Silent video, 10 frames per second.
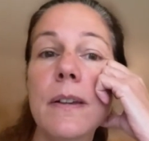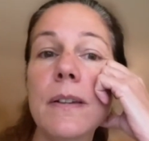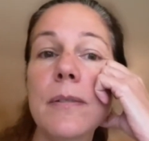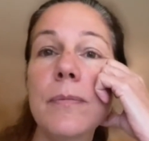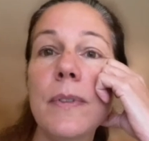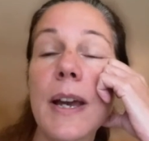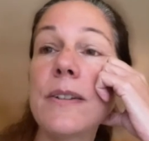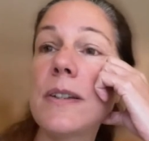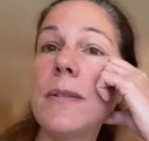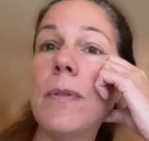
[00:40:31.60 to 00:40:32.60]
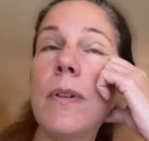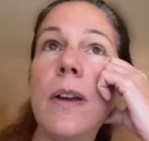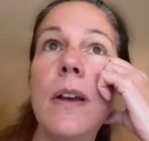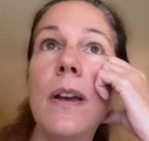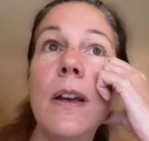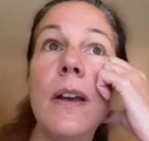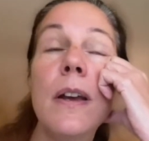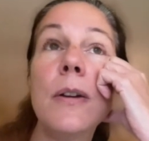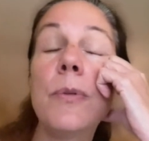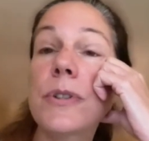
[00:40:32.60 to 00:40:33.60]
um, actually
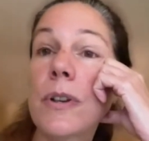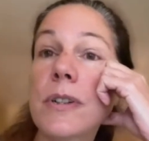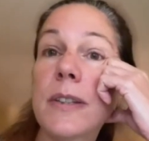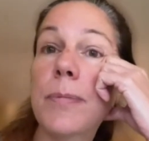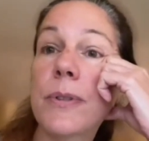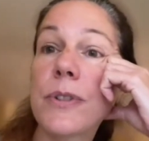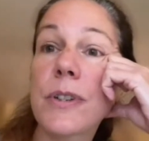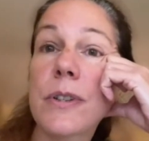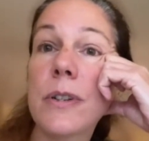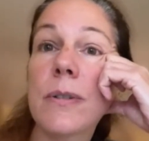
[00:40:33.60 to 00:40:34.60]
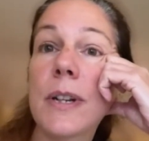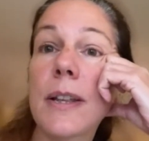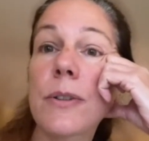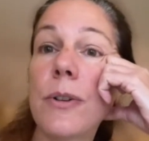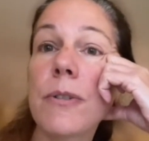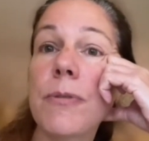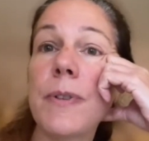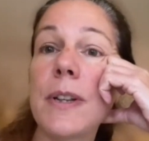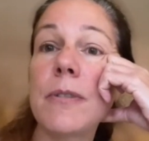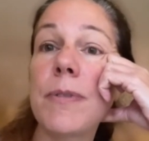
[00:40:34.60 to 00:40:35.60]
what social anthropologists do in
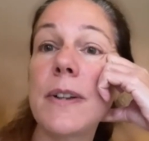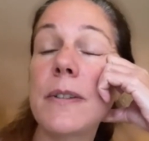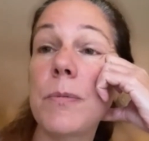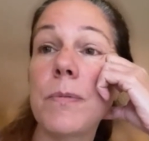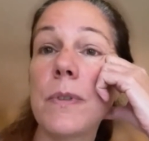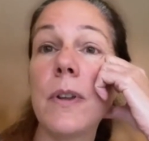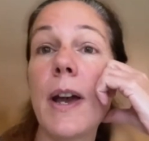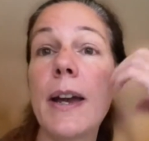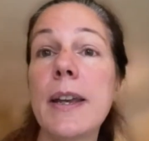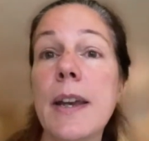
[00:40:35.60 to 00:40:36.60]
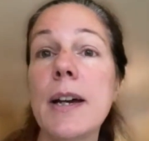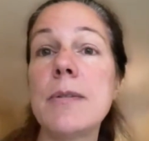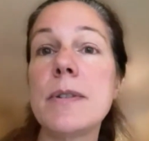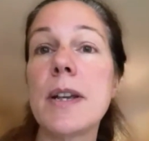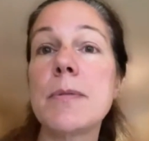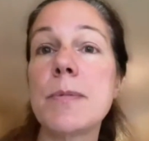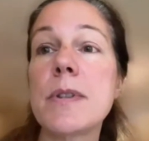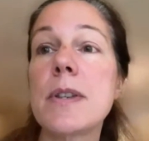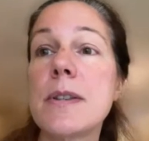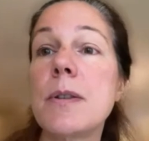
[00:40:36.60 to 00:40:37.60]
ethnography and the fact that you hanging out with
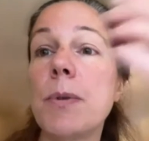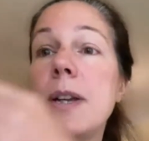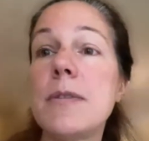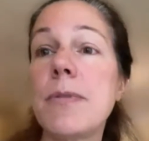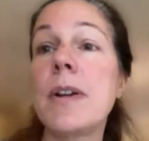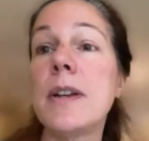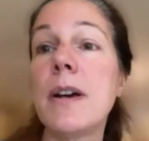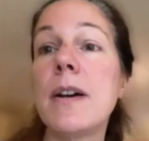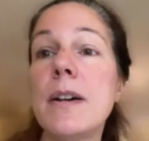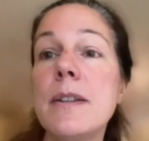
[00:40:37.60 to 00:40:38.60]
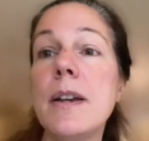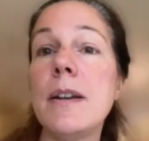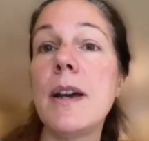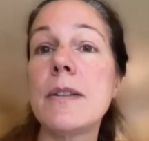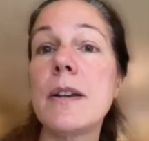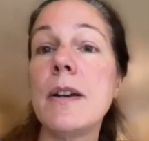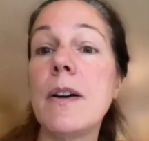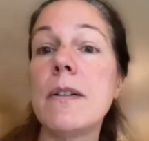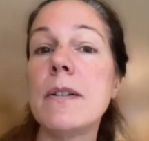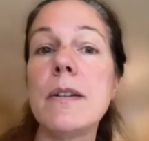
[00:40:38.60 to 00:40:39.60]
animals is the way to find out how they how they
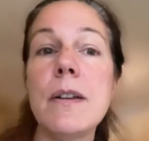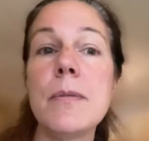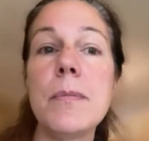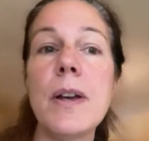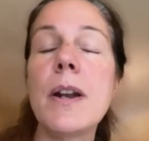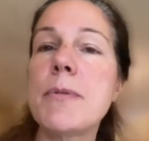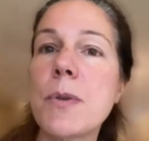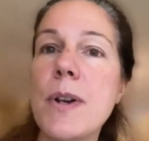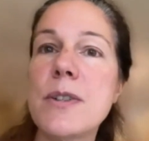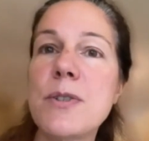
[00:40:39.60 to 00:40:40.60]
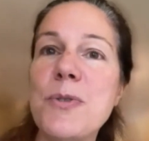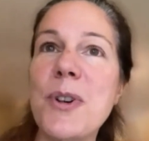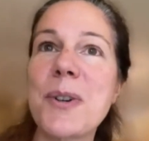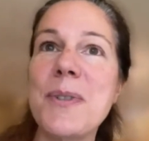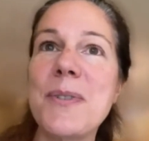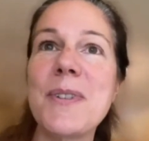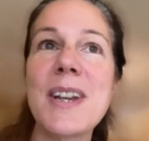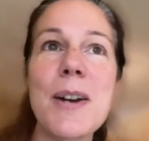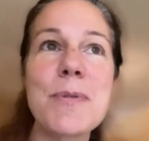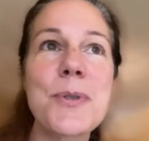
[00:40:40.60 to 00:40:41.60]
are. Um, and I was quite struck when
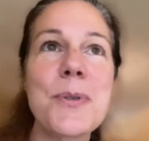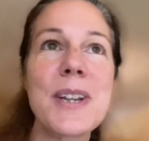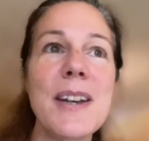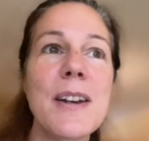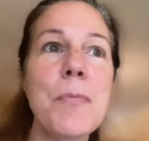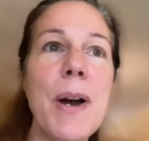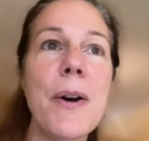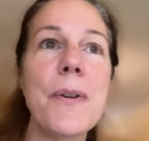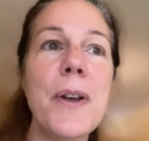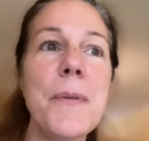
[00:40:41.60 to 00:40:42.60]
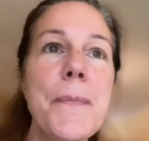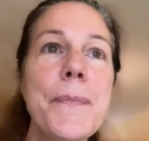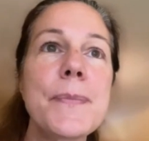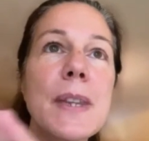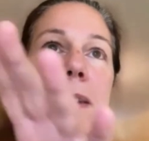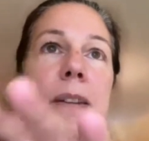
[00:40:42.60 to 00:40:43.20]
Cat was talking about um,